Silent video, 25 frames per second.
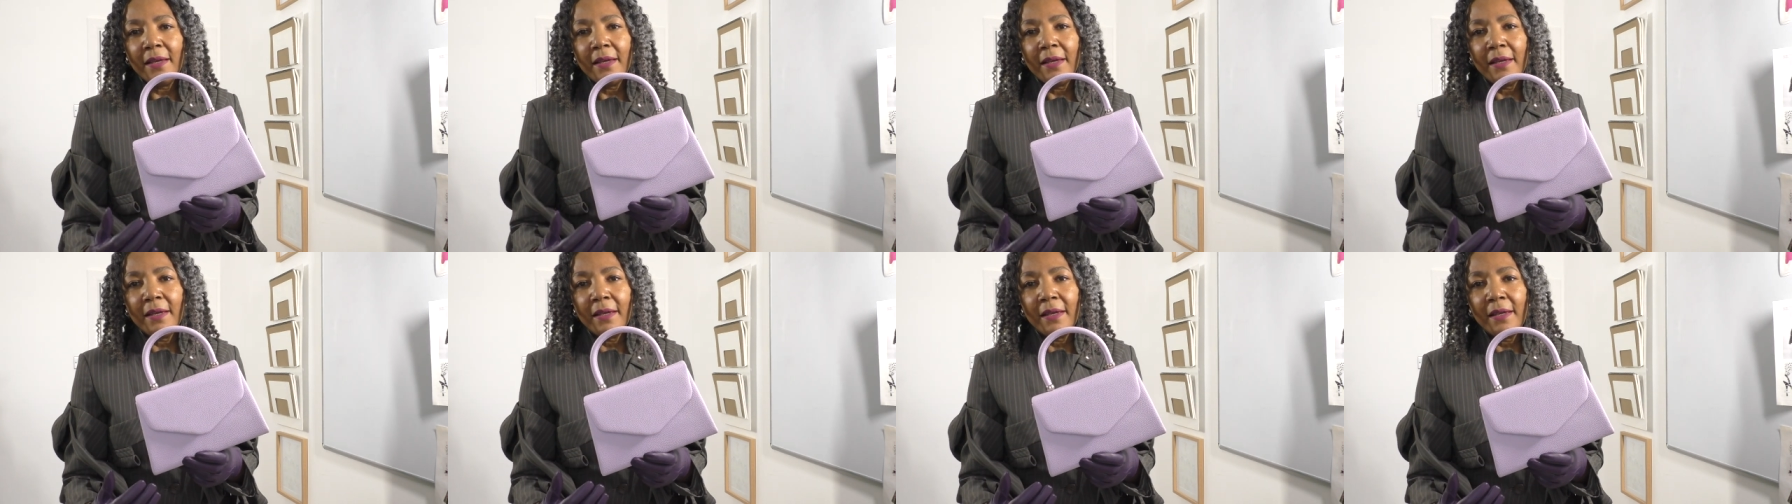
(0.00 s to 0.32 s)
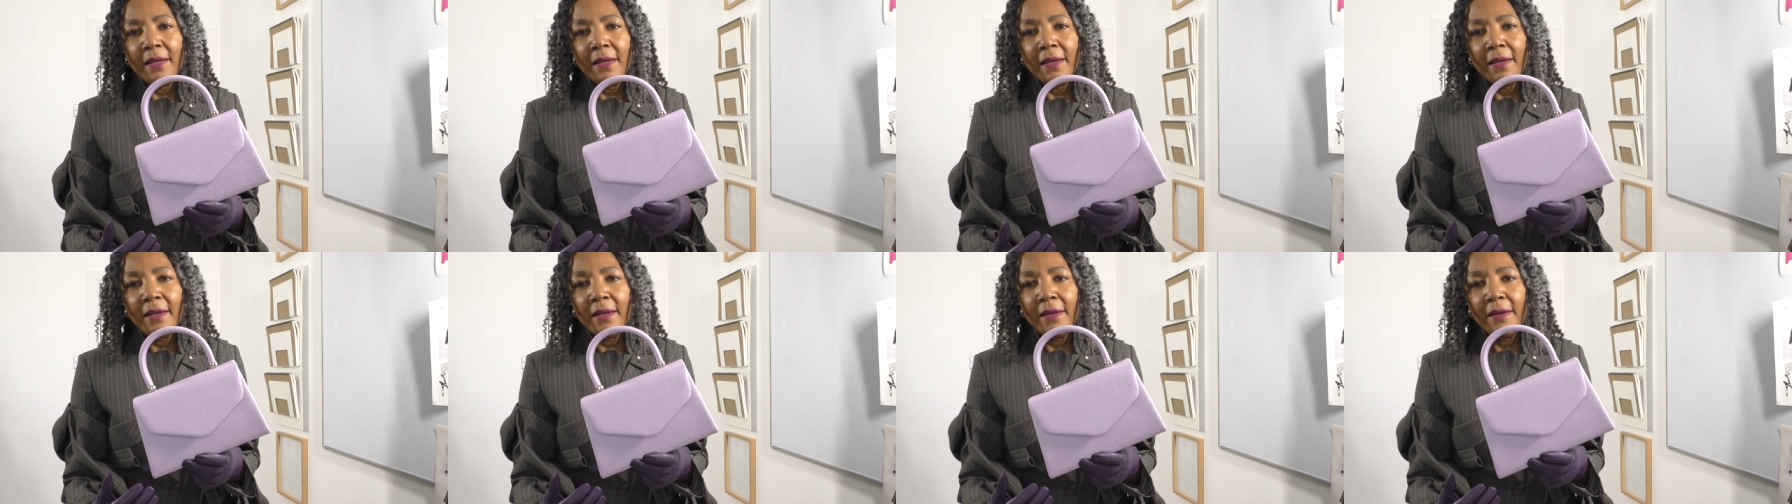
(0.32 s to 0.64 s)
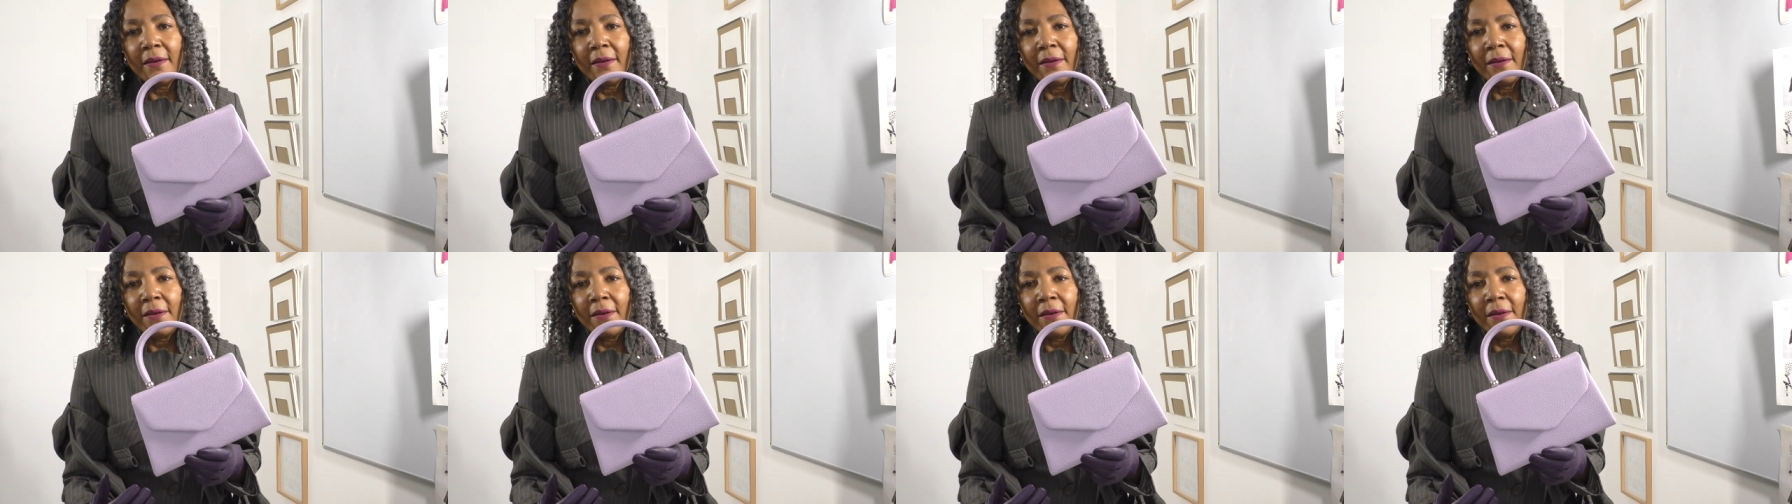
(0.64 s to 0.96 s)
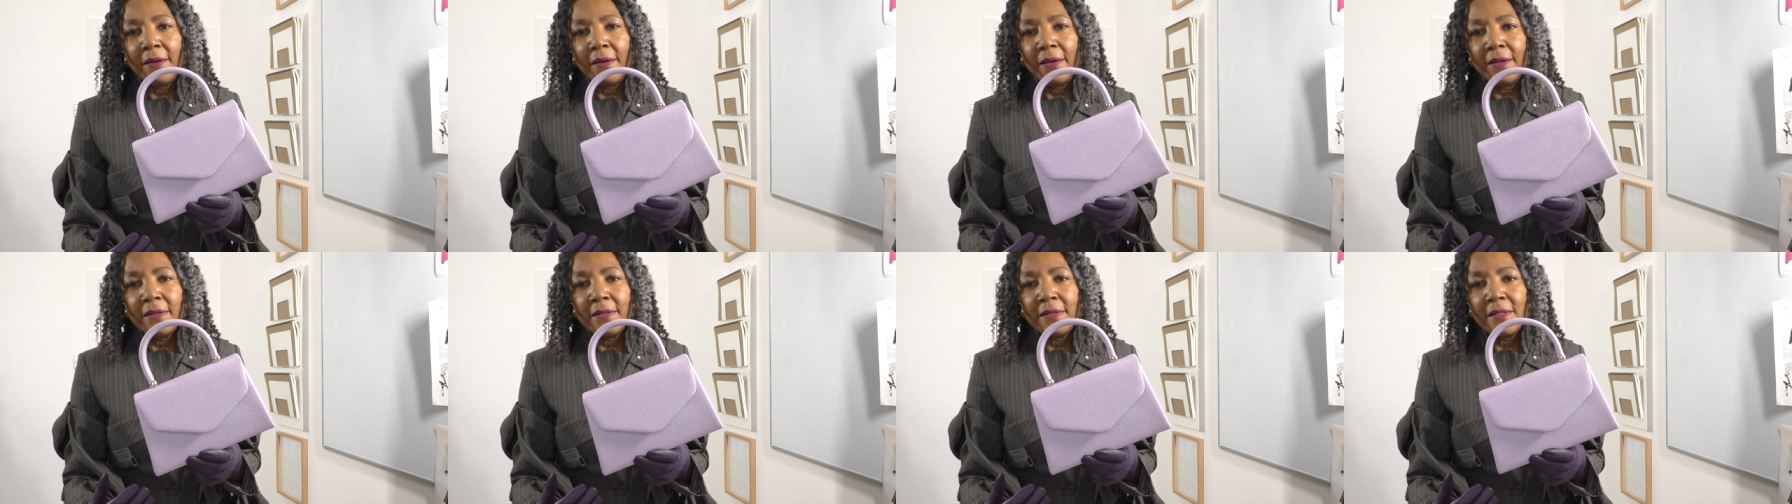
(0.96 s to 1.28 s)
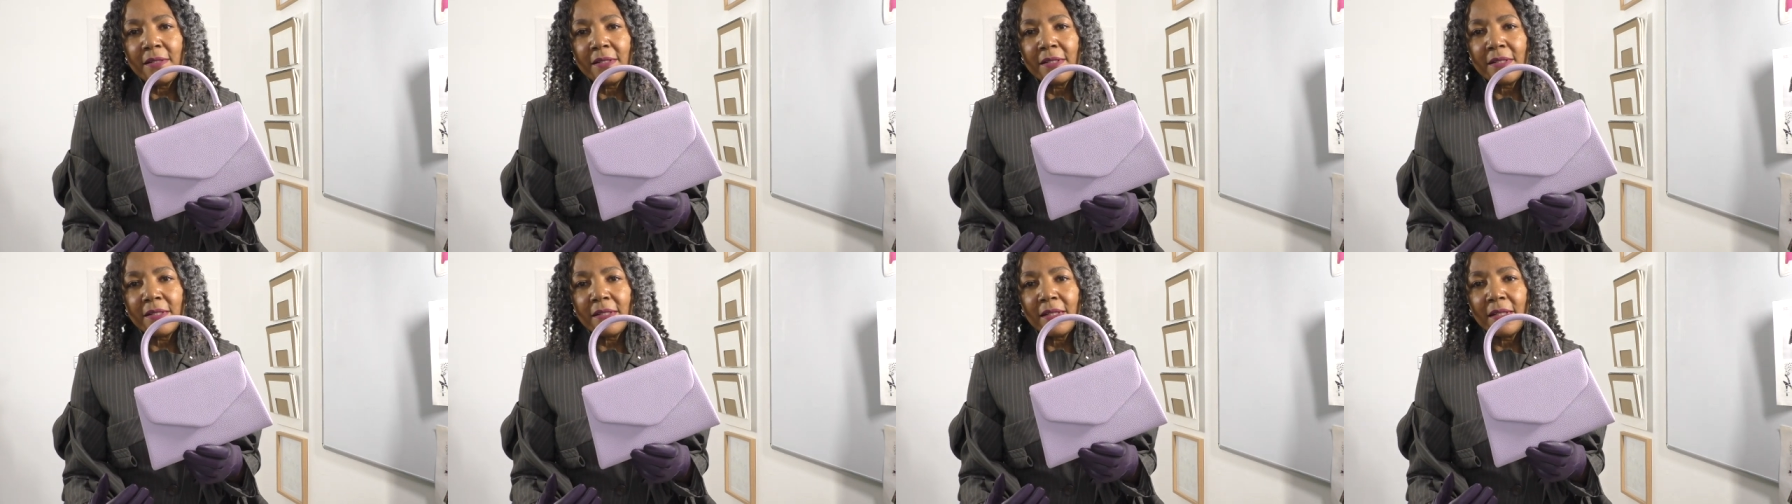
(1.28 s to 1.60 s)
You
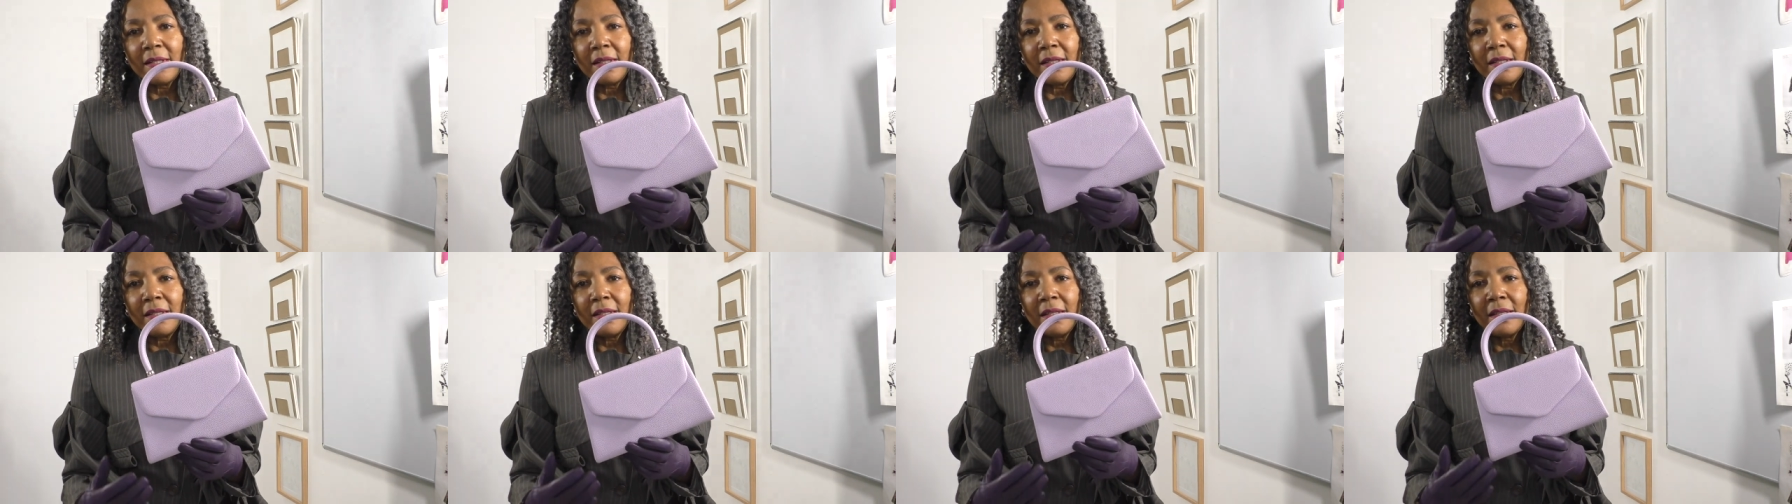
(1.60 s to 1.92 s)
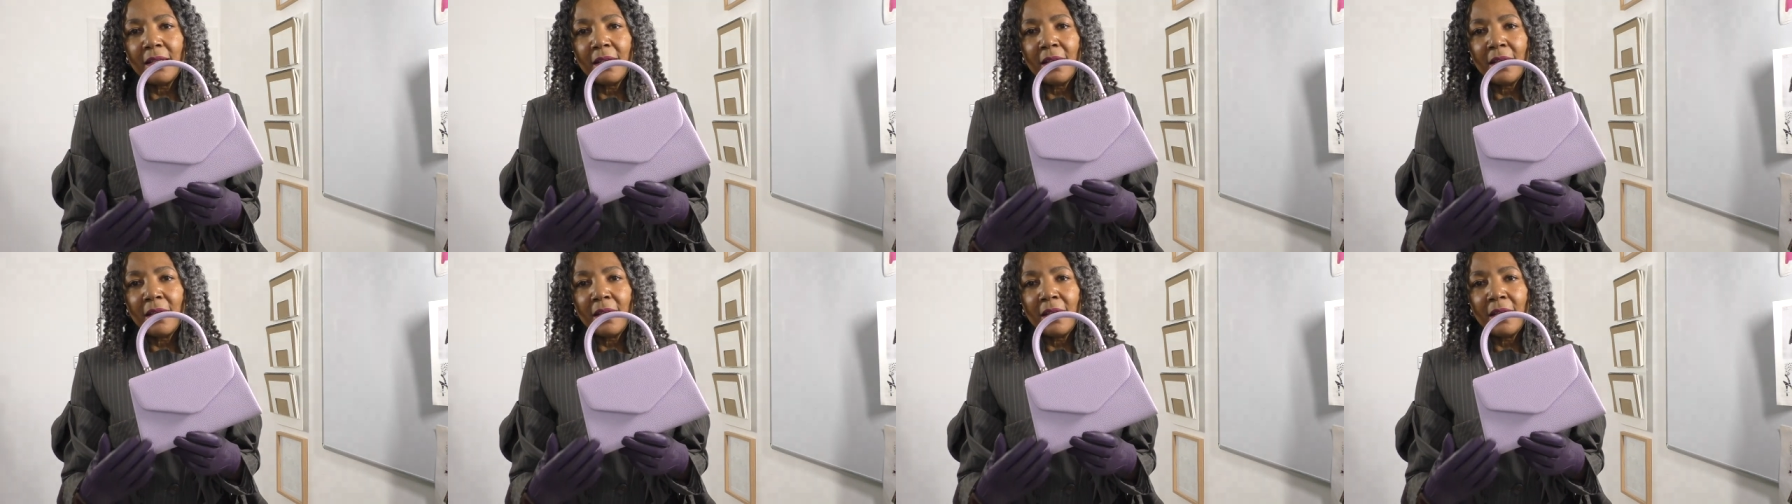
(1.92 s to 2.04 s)
can see.